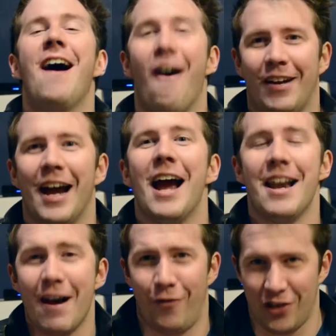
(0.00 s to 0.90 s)
Okay,
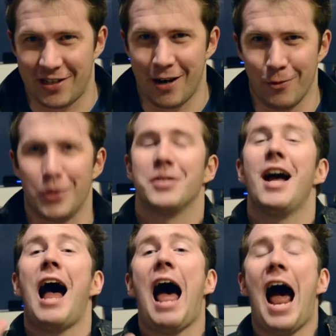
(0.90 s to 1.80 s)
enough of the Star Wars jokes.
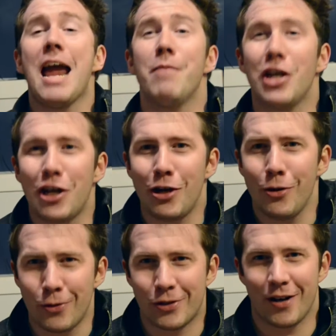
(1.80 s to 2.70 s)
I am a
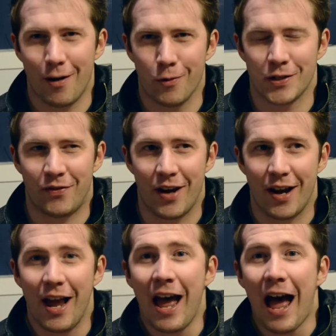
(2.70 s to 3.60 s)
huge Star Wars
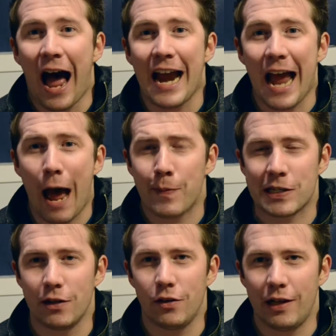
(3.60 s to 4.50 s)
fan. I
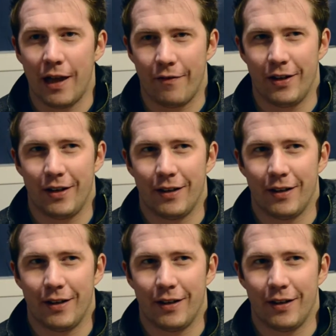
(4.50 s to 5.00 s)
absolutely love it.